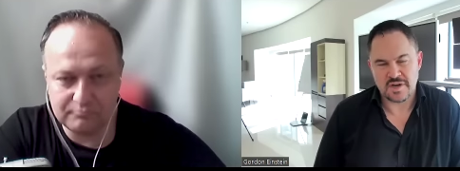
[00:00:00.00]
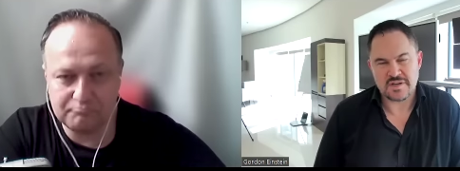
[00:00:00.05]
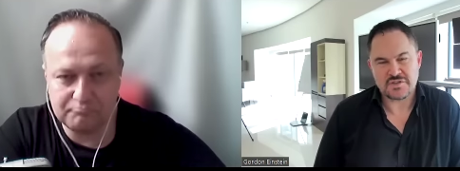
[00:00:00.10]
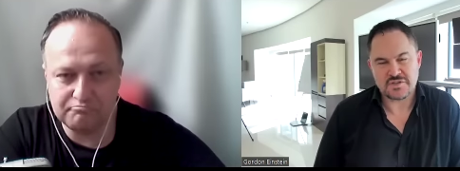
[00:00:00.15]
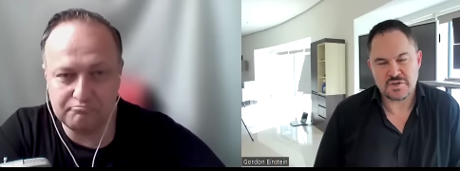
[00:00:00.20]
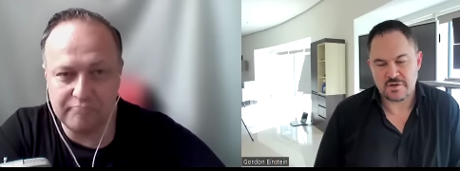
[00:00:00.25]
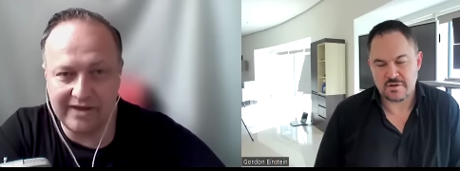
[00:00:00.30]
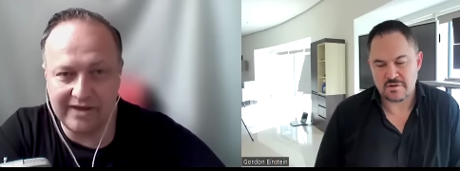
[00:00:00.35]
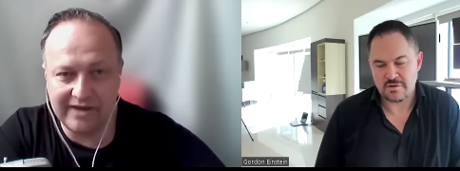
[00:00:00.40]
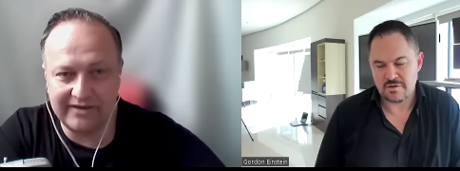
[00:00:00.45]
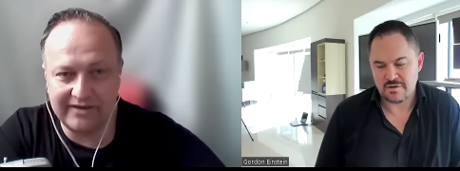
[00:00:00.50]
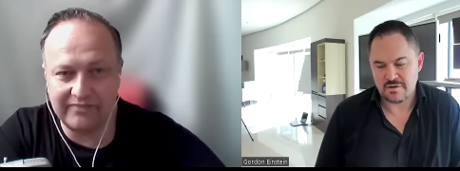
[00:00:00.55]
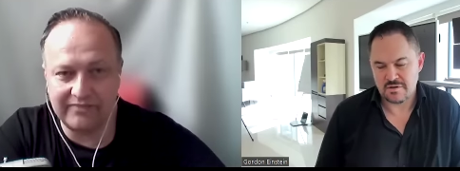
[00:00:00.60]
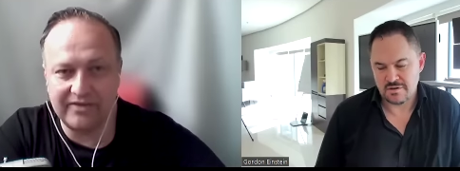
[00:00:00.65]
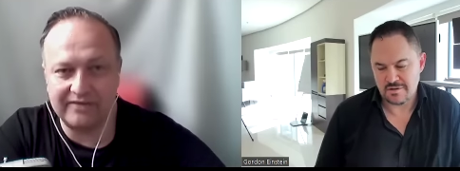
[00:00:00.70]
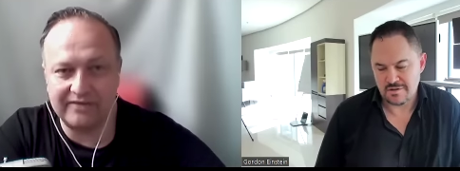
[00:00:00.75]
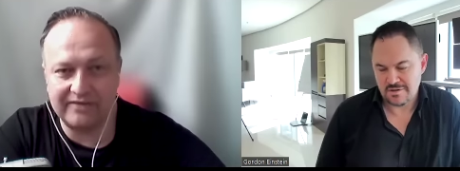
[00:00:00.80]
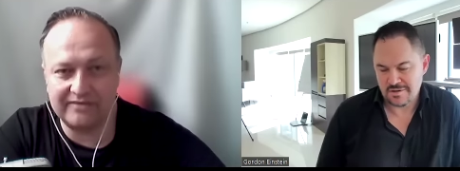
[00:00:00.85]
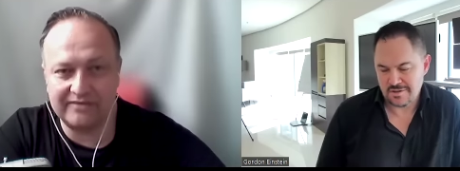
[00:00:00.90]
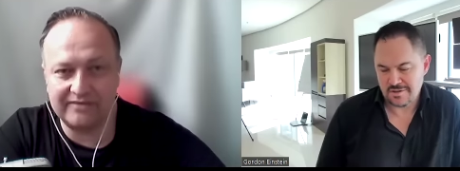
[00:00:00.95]
Speaker 1: Okay, back sure. In
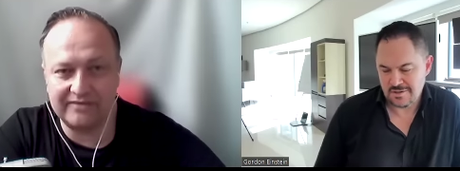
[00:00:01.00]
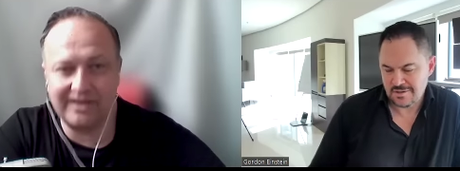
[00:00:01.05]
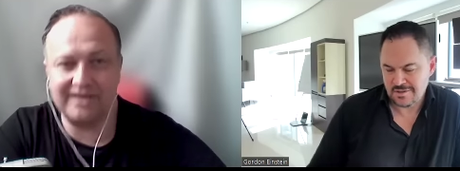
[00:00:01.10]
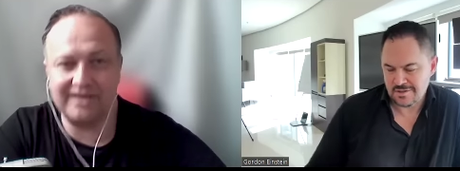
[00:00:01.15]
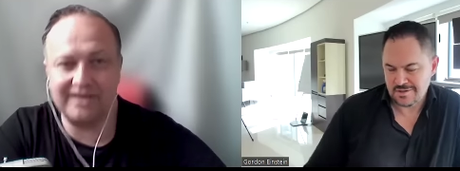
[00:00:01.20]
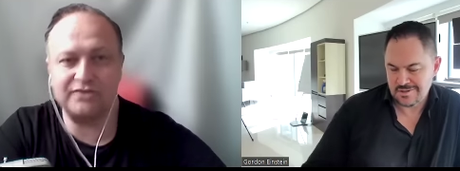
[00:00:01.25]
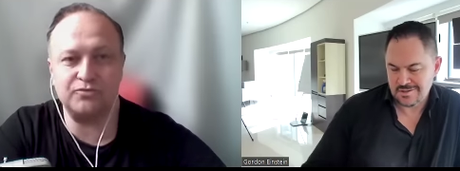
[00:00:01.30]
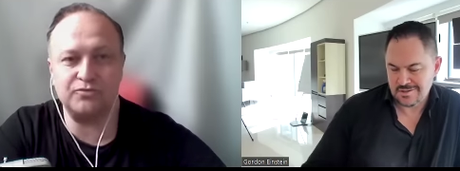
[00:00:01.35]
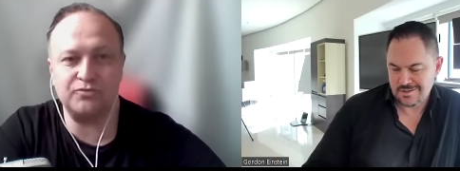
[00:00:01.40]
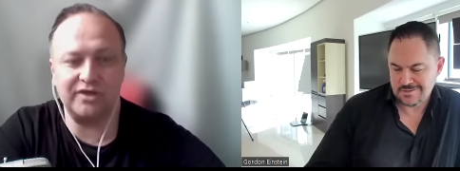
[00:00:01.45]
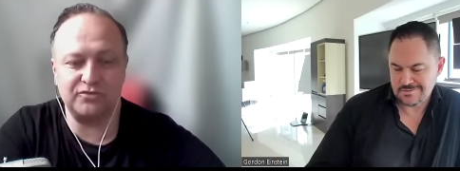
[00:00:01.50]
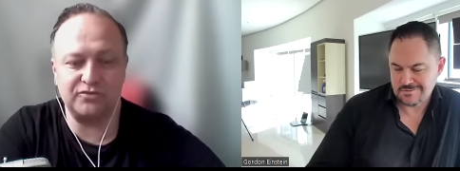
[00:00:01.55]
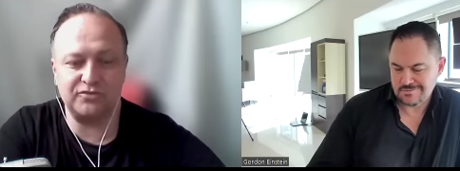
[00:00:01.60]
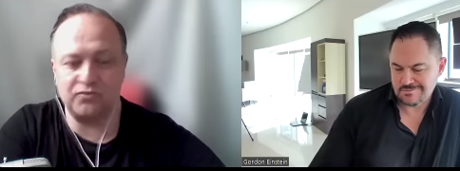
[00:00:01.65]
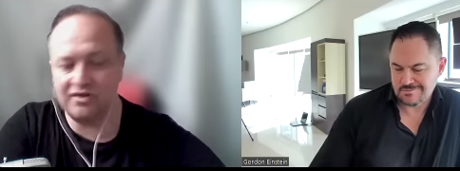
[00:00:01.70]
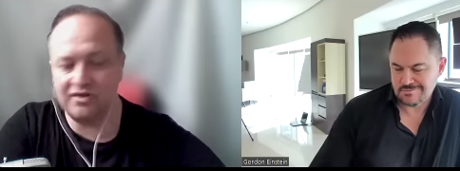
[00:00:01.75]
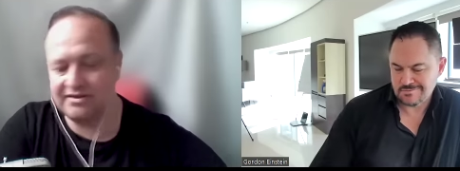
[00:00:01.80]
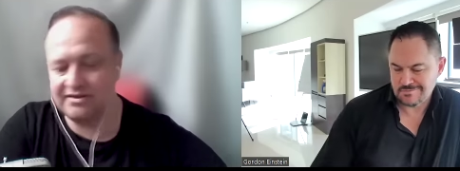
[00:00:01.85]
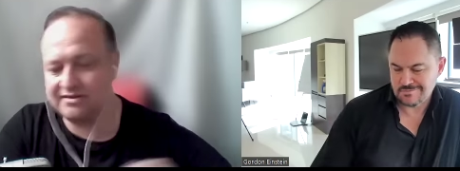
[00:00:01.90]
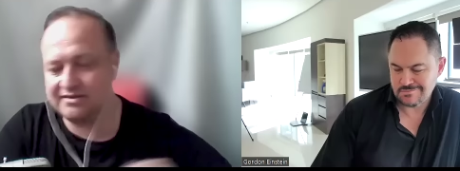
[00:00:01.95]
that day, it, it
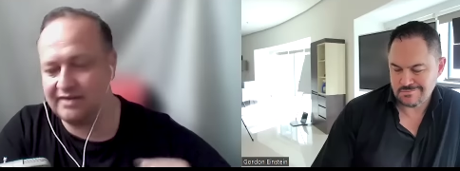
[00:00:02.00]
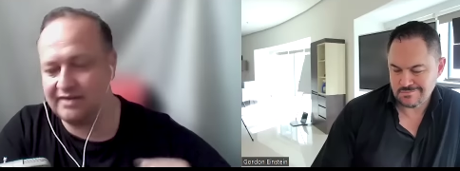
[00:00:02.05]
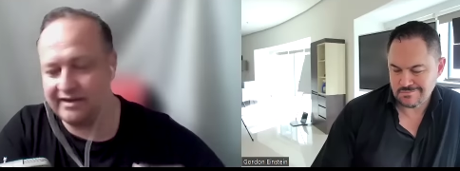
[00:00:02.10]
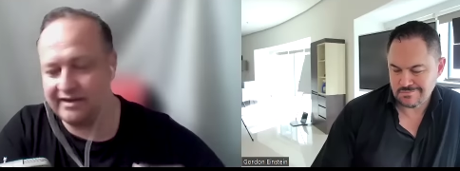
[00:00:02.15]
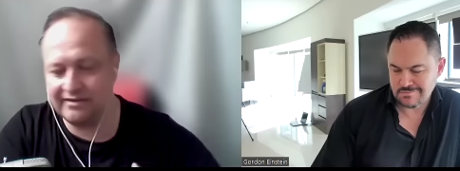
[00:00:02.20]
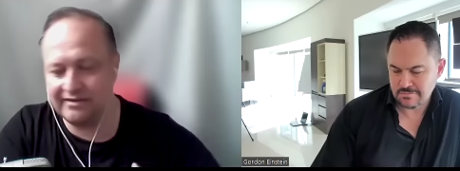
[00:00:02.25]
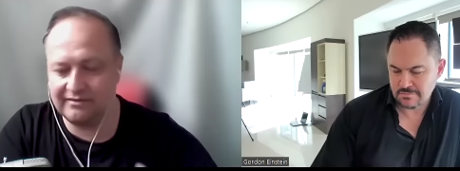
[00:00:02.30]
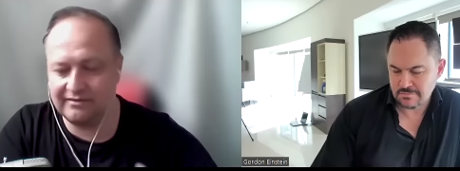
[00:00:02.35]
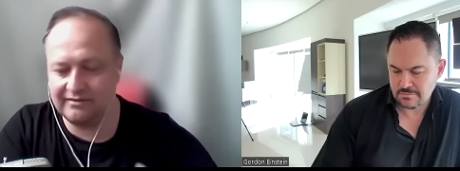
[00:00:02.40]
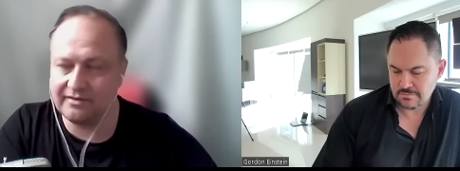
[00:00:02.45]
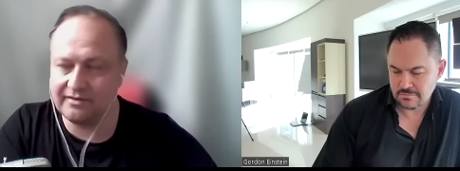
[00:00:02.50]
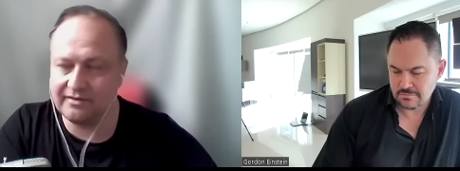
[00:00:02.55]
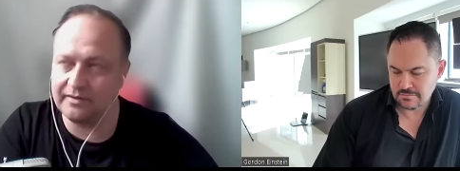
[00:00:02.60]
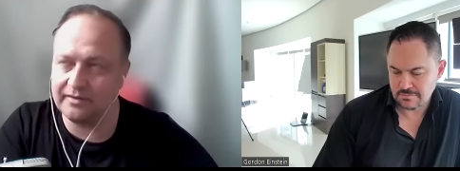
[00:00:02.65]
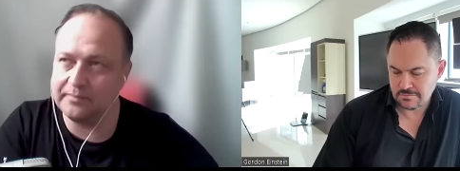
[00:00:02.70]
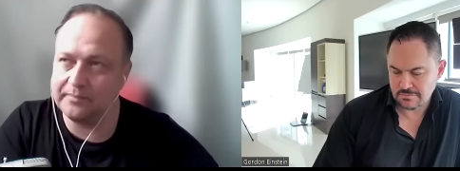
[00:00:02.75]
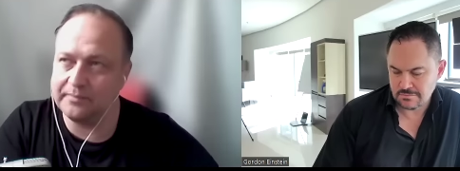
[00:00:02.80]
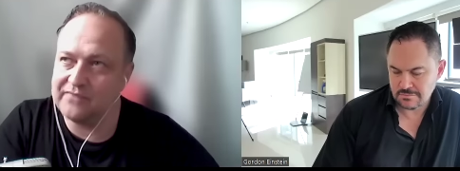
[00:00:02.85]
was like an, uh,